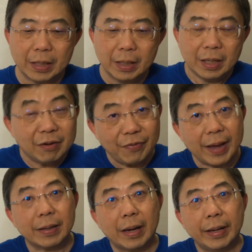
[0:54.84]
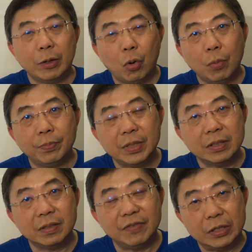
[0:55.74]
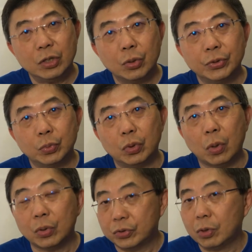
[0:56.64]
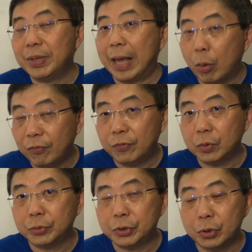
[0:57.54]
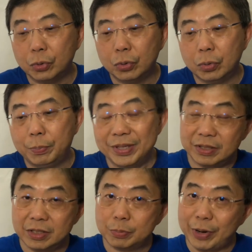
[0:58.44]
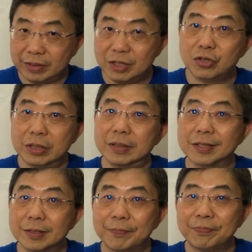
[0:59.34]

In fact, I hope these videos would also be helpful to business practitioners